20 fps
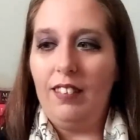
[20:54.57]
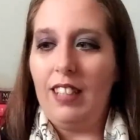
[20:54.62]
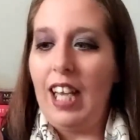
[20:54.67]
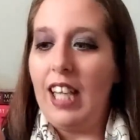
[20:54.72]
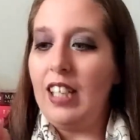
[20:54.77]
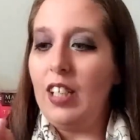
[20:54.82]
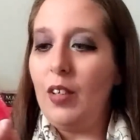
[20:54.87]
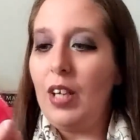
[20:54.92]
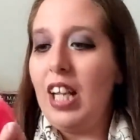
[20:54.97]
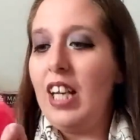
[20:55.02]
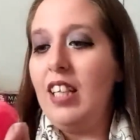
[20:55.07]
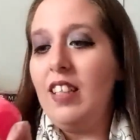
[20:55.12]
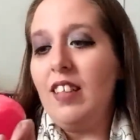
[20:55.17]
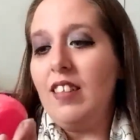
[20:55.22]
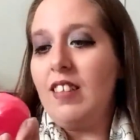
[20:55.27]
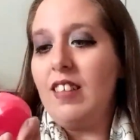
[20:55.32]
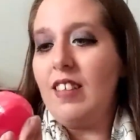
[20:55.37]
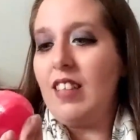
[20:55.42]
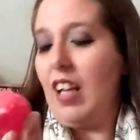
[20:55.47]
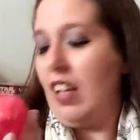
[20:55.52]
And it
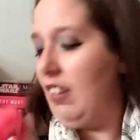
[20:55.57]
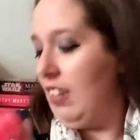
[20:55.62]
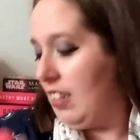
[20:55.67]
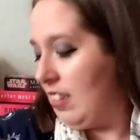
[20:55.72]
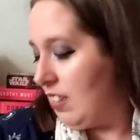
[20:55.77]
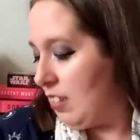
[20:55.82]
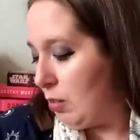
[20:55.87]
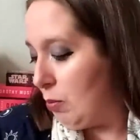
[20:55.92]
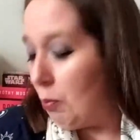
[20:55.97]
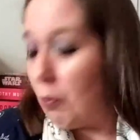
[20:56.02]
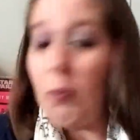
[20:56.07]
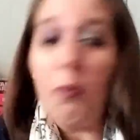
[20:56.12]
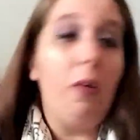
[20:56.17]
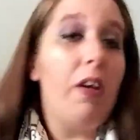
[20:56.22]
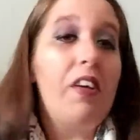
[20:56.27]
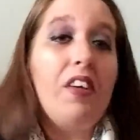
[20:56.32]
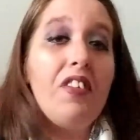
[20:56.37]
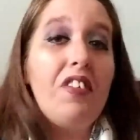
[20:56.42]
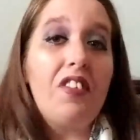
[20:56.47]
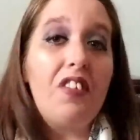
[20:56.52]
doesn't tell us
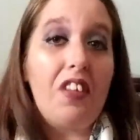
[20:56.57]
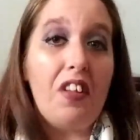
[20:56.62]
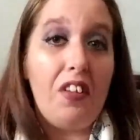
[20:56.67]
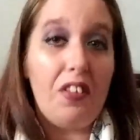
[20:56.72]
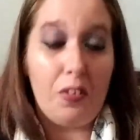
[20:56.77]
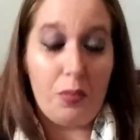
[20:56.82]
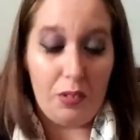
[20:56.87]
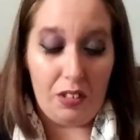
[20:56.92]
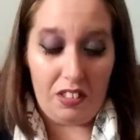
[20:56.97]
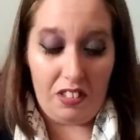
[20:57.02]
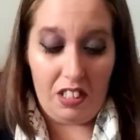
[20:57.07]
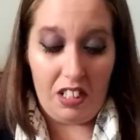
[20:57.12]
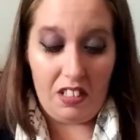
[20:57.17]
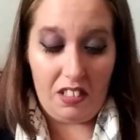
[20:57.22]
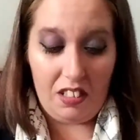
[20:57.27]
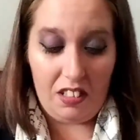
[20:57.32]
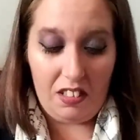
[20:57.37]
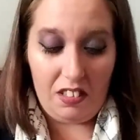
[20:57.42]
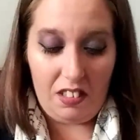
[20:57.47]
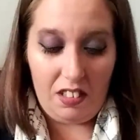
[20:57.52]
what the
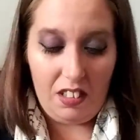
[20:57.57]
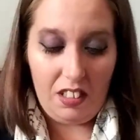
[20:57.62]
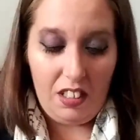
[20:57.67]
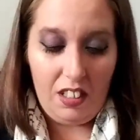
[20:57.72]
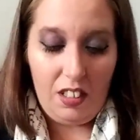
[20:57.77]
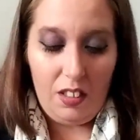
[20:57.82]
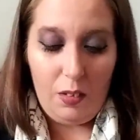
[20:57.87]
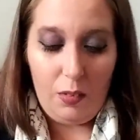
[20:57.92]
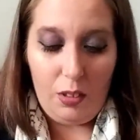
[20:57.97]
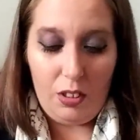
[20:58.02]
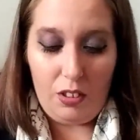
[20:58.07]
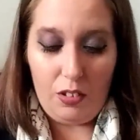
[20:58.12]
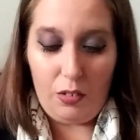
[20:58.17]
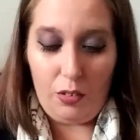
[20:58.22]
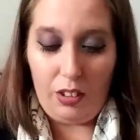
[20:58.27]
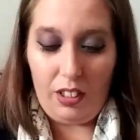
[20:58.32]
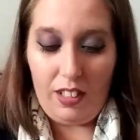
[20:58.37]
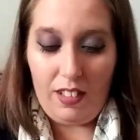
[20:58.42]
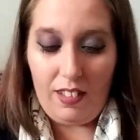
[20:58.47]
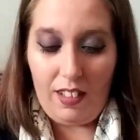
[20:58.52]
scent is, which is
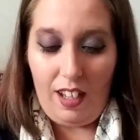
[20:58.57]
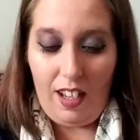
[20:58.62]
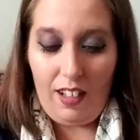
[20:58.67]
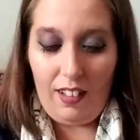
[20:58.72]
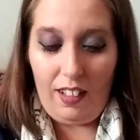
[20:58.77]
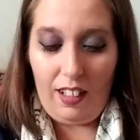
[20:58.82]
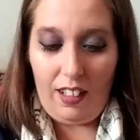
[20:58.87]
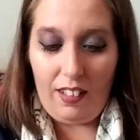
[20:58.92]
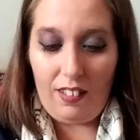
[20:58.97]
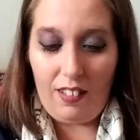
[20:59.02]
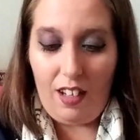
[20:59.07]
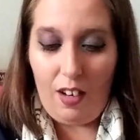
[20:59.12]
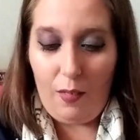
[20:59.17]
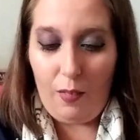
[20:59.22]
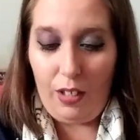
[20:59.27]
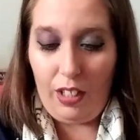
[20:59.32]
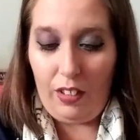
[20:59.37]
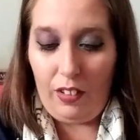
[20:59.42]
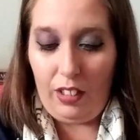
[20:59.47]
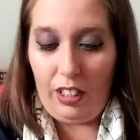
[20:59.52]
really sad. Like, it's not
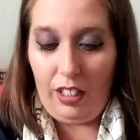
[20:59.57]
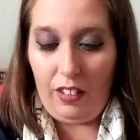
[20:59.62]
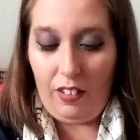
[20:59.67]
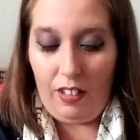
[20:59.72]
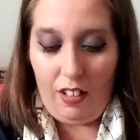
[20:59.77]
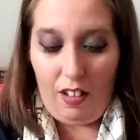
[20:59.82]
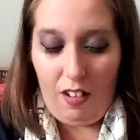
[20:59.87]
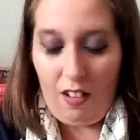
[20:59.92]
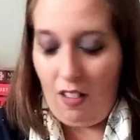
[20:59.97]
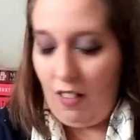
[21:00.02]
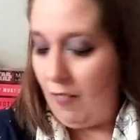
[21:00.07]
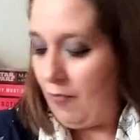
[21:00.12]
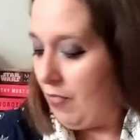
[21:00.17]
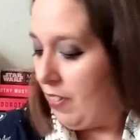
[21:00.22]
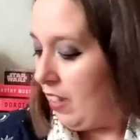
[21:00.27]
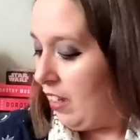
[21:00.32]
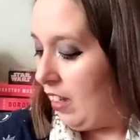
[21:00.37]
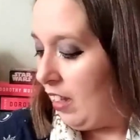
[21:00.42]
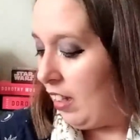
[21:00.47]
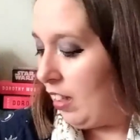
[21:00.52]
written on here at all.
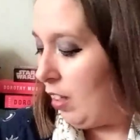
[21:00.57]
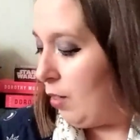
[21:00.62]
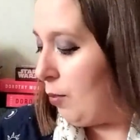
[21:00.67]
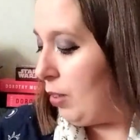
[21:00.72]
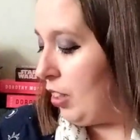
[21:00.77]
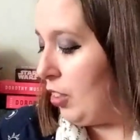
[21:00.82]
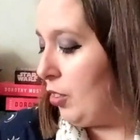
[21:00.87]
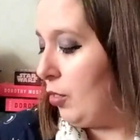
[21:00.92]
Let me make